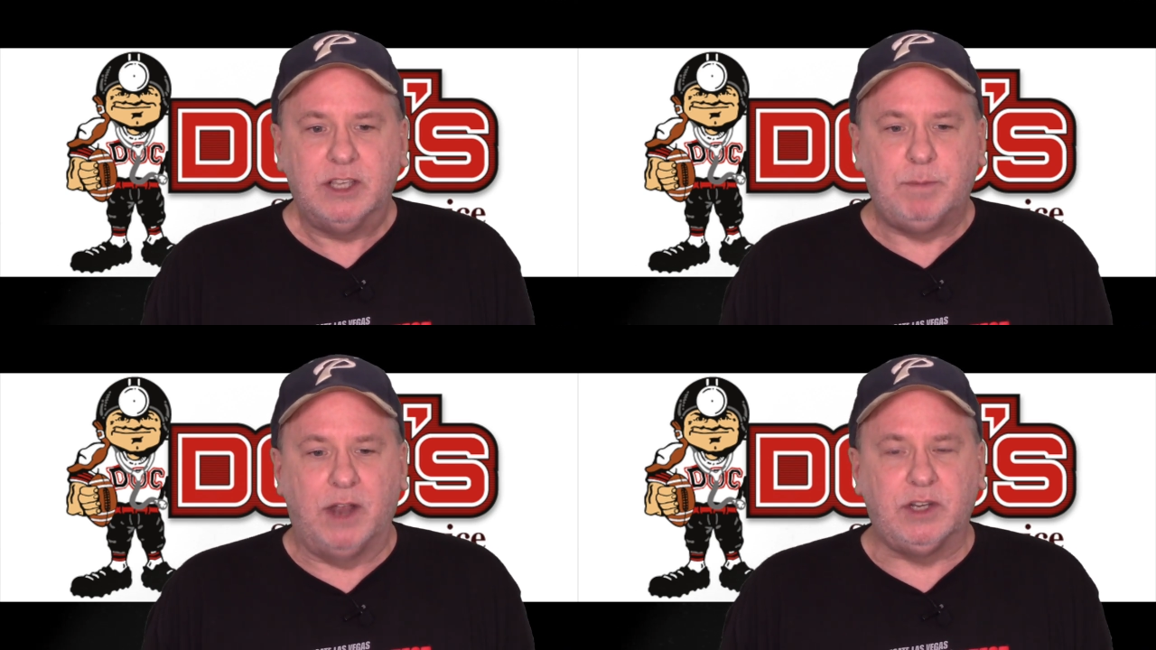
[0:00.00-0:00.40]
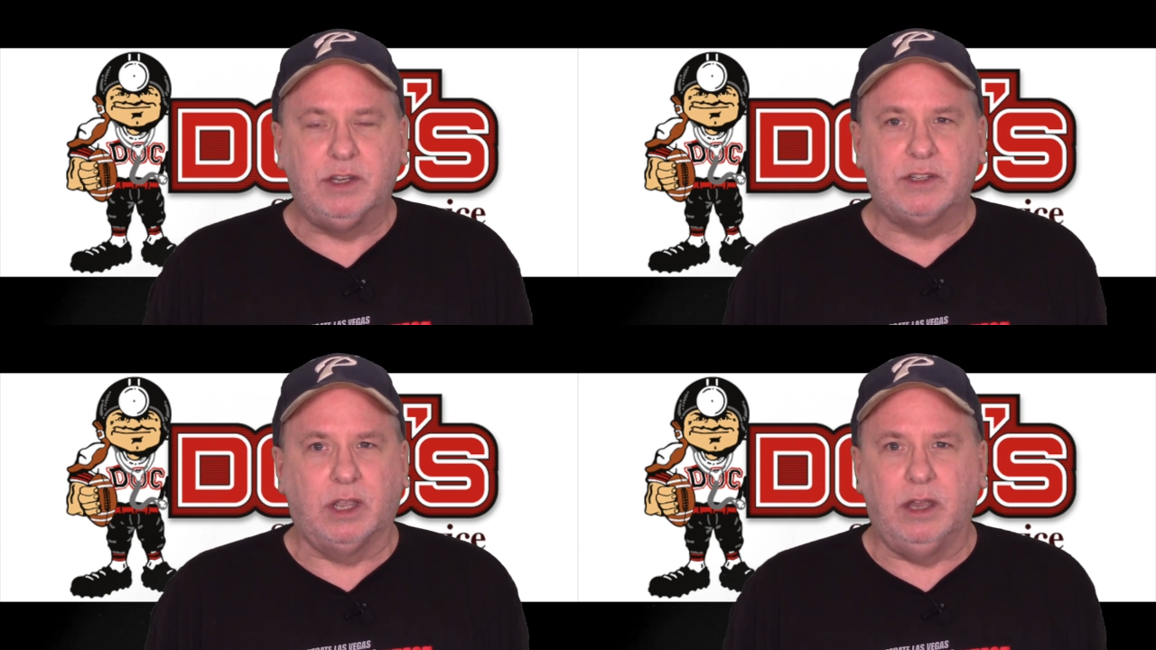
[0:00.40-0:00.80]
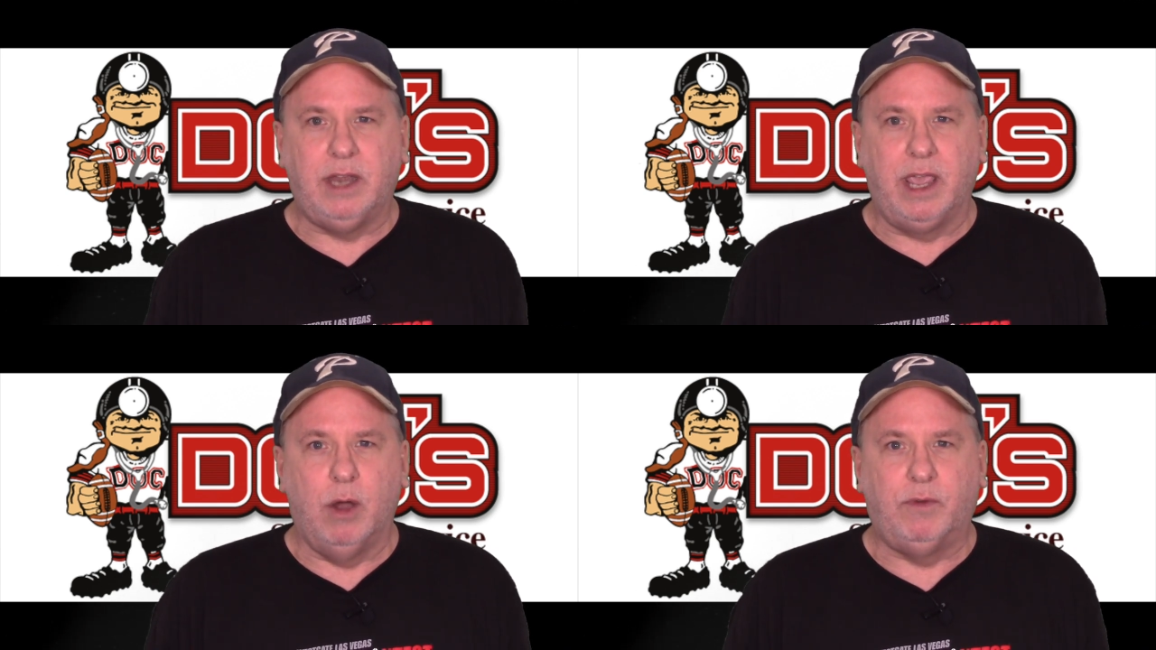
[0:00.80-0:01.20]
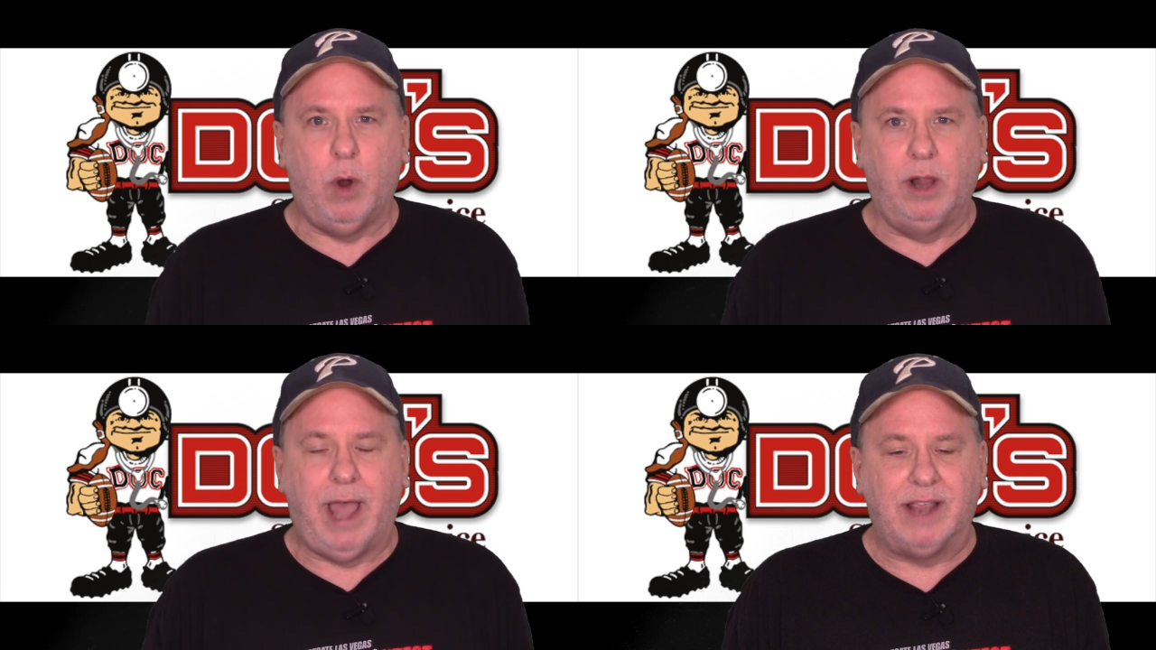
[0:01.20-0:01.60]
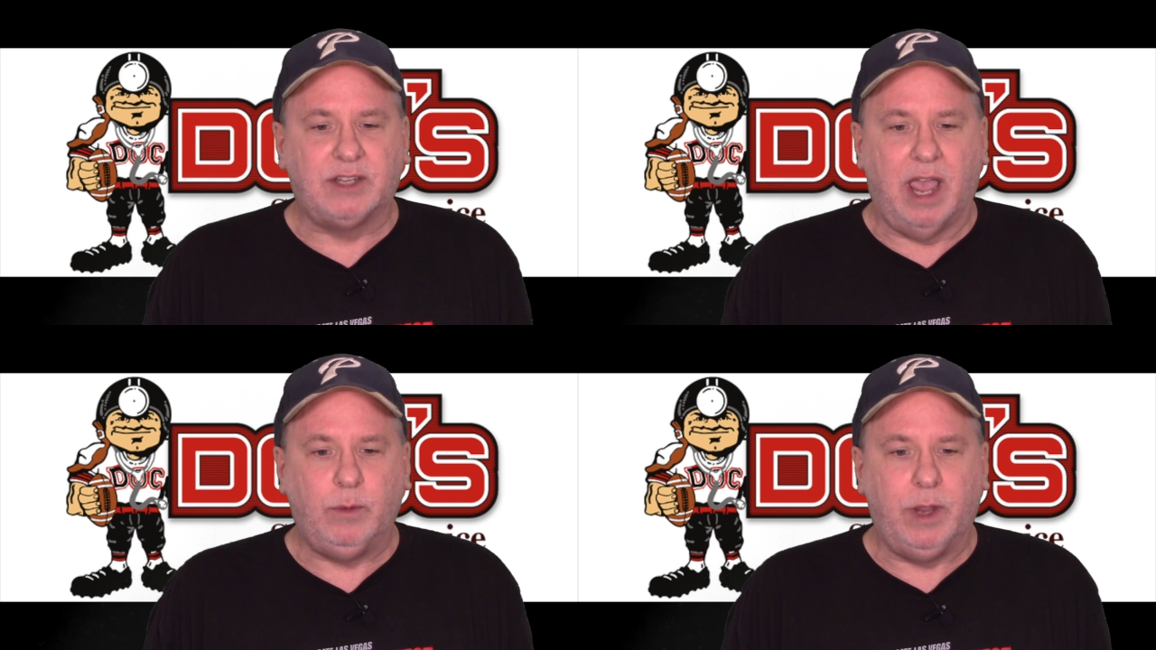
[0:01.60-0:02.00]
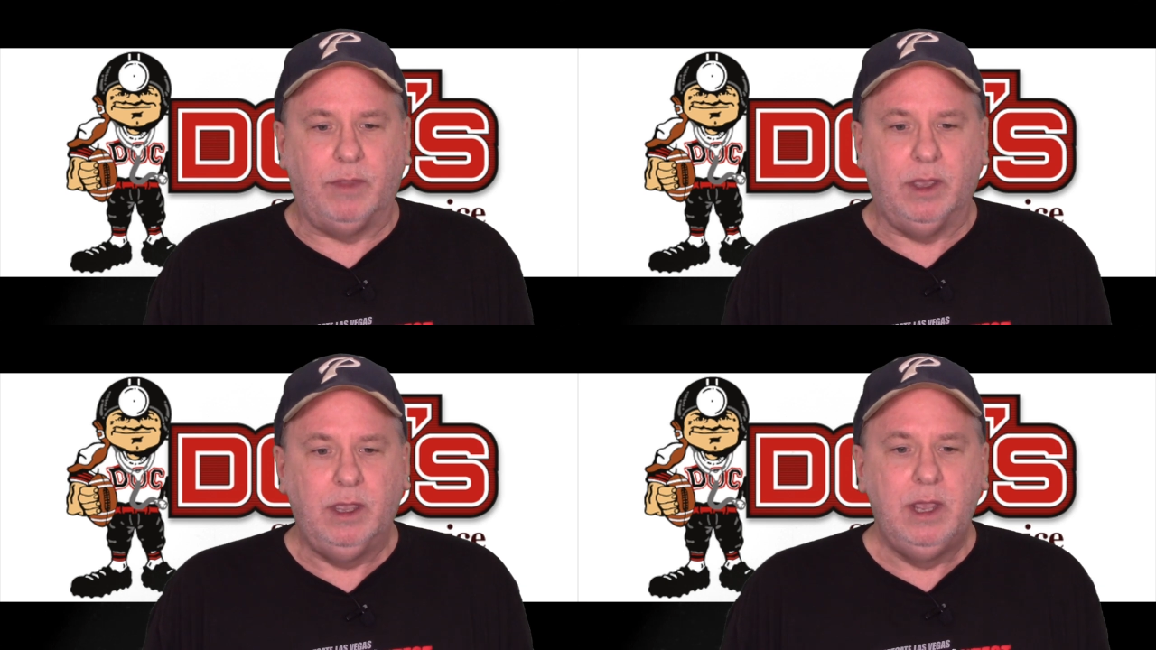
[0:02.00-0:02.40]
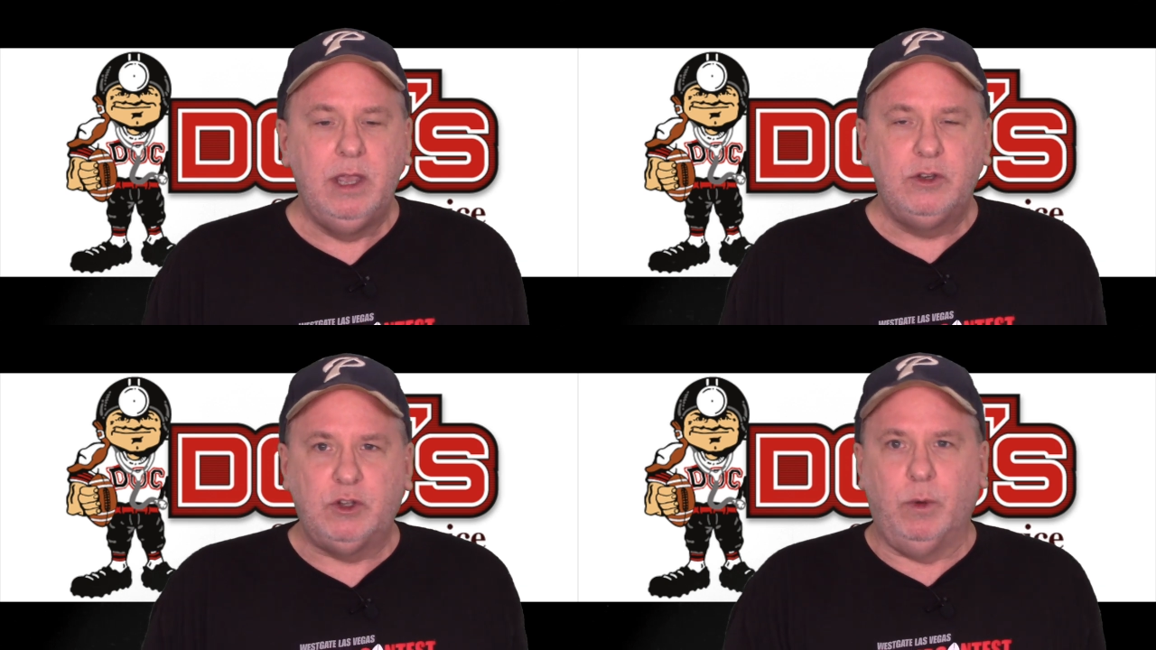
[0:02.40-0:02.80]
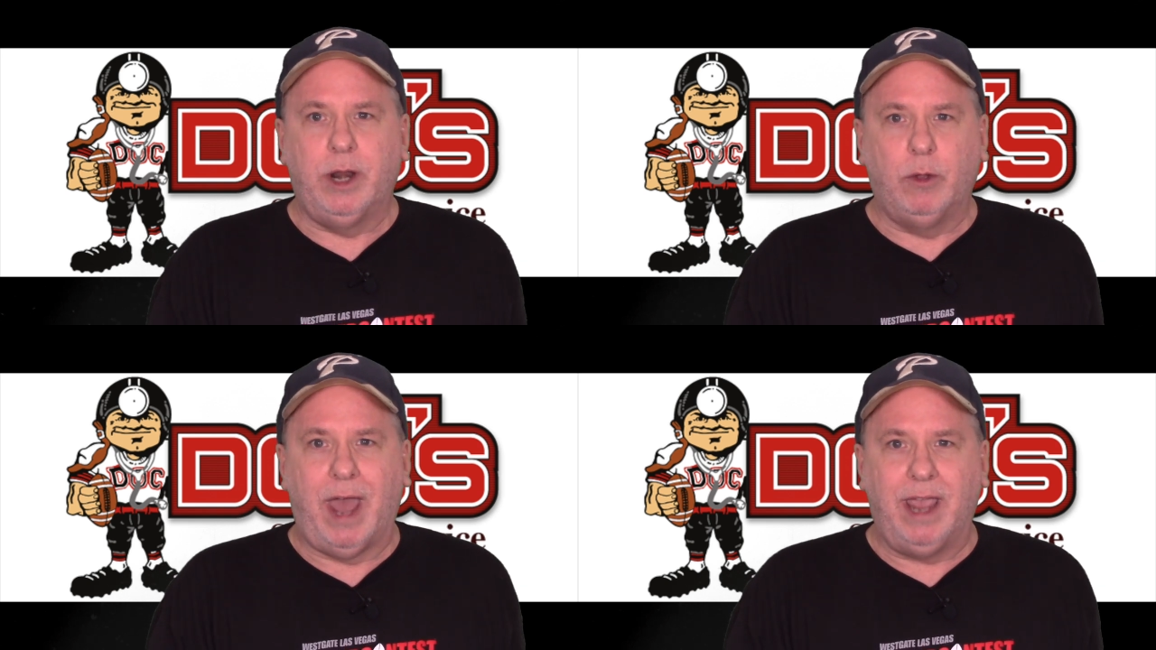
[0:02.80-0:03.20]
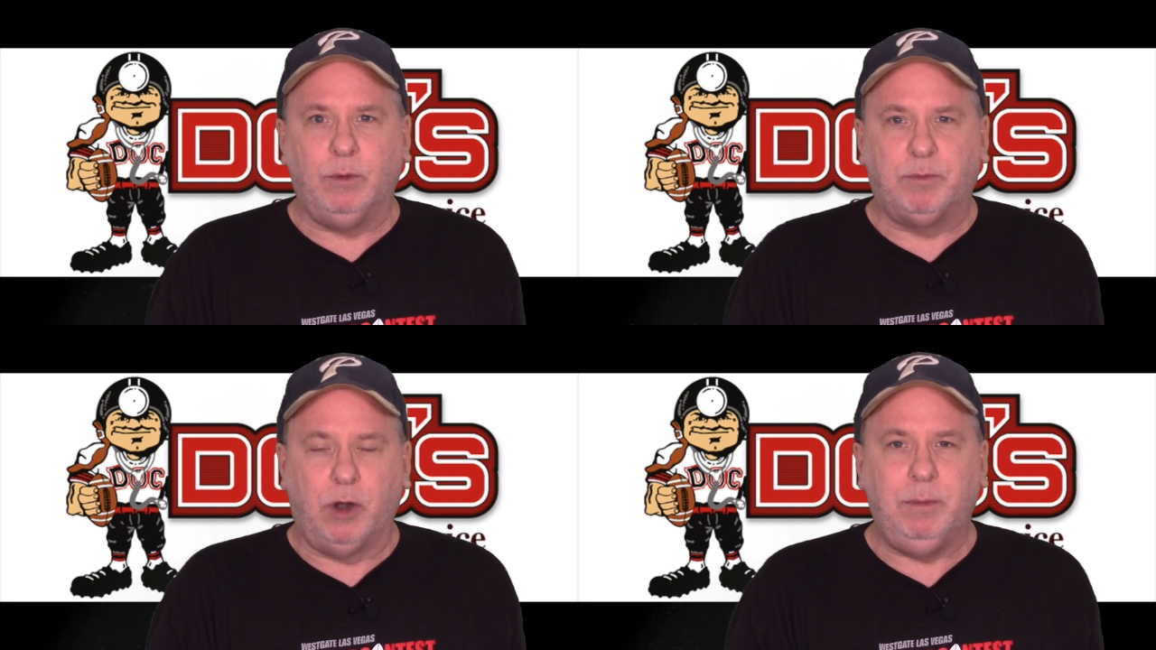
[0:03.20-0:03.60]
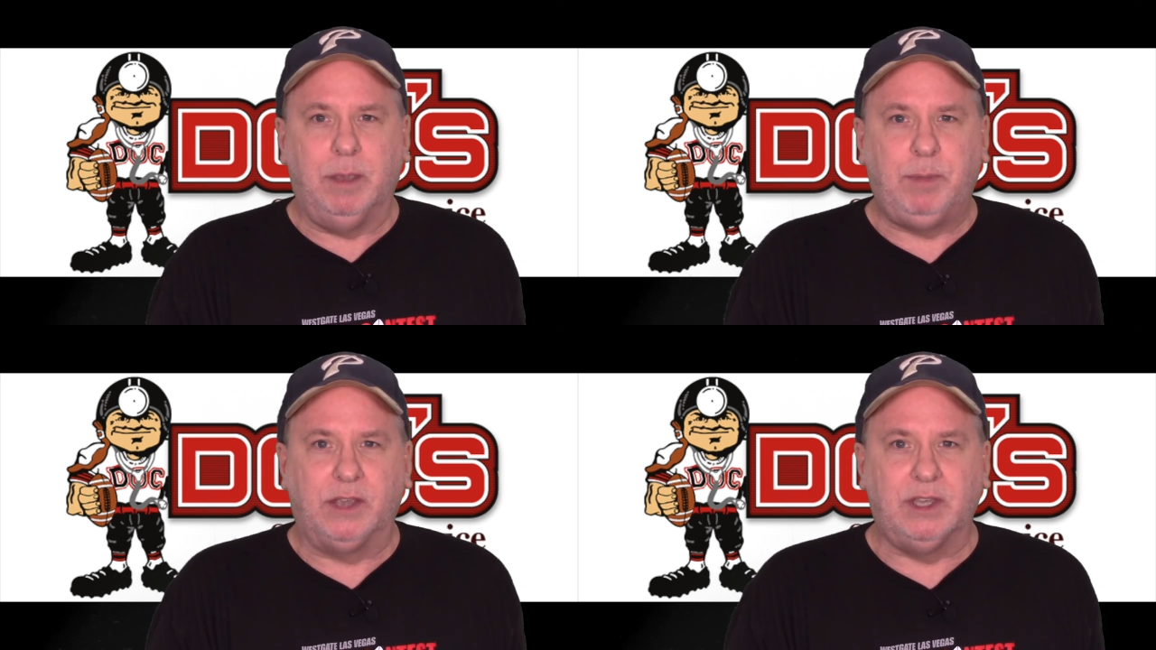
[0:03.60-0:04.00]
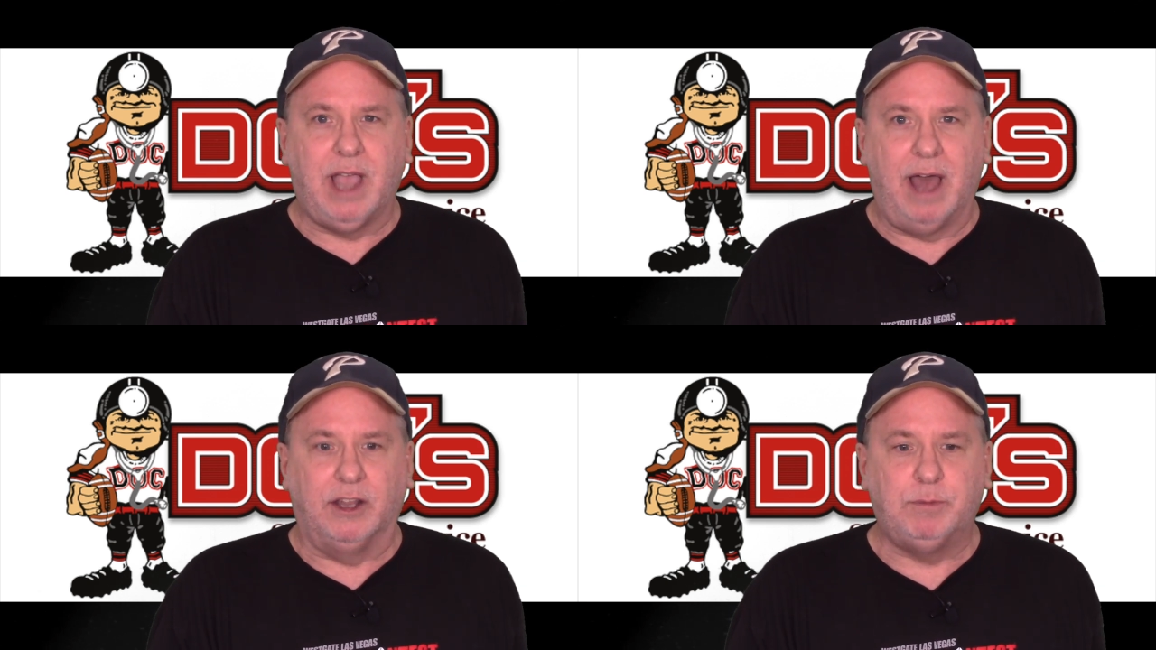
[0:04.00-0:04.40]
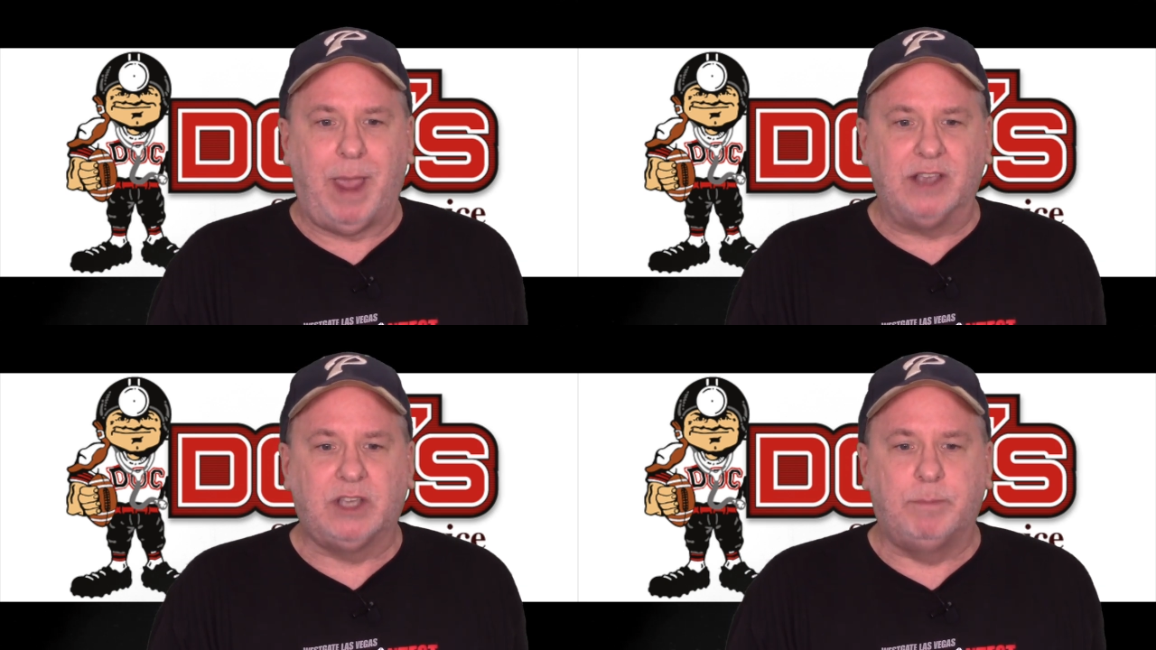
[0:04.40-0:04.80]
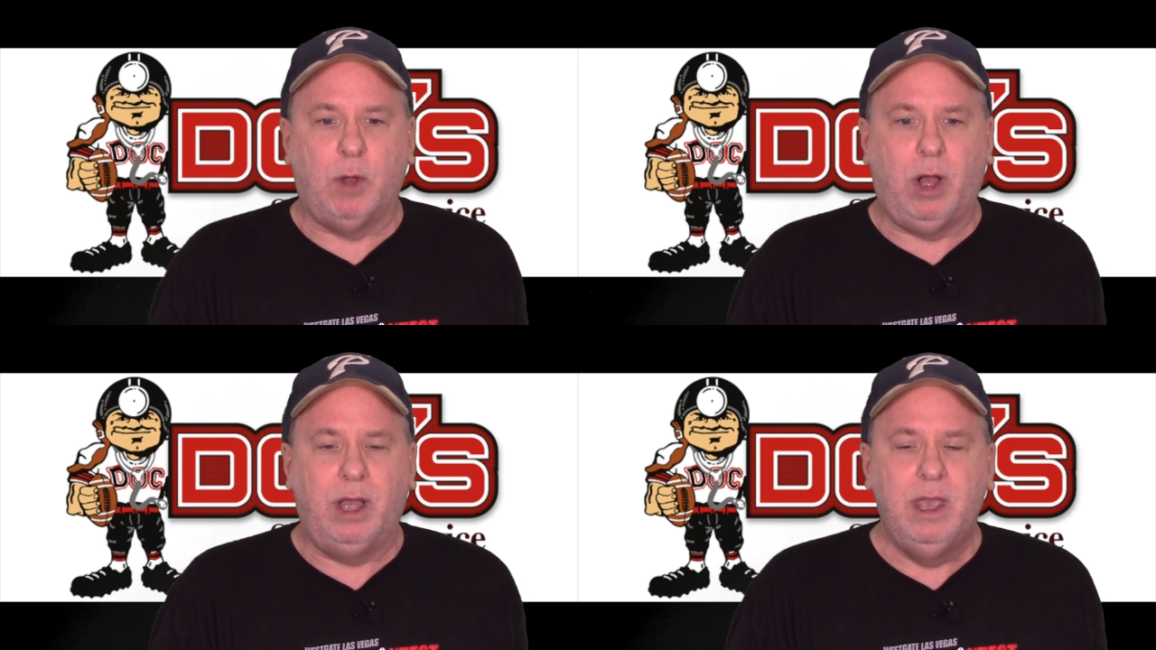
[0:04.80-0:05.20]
Speaker 1: And as mentioned, just a good day overall last night. We had the 2-0 night with premium picks in college basketball.